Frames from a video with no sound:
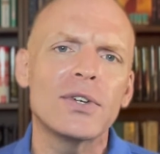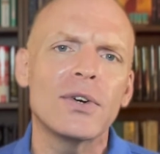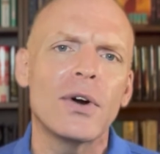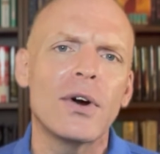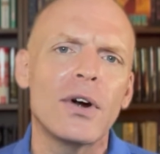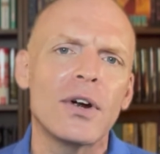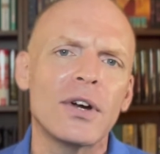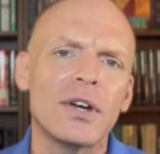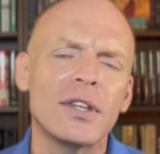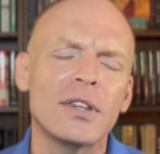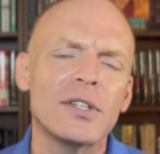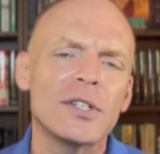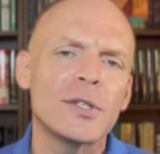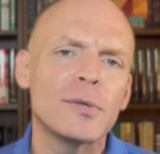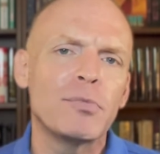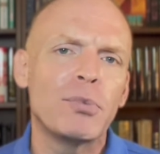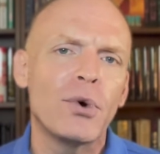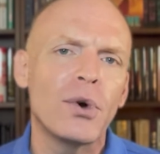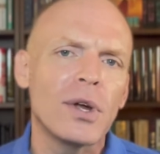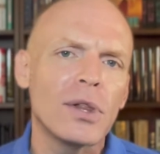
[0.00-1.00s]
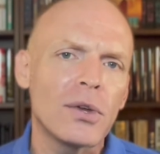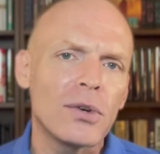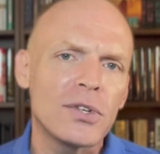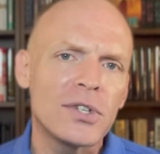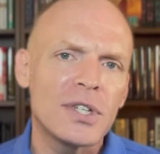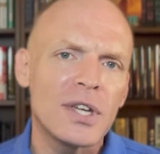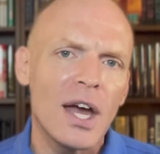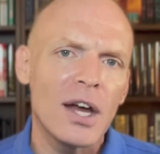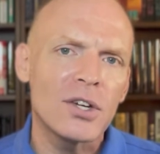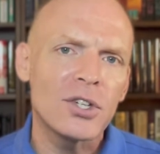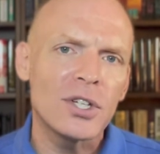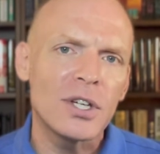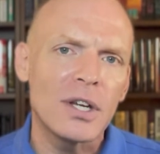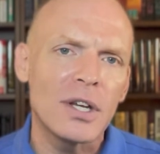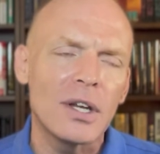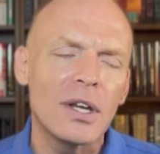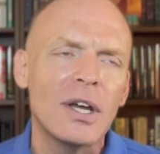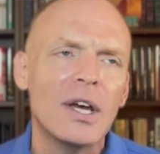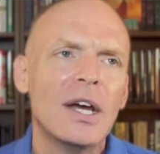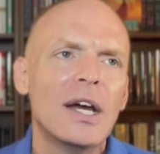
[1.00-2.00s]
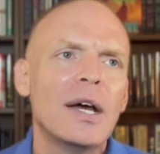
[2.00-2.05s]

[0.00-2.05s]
arc in the spoiler section,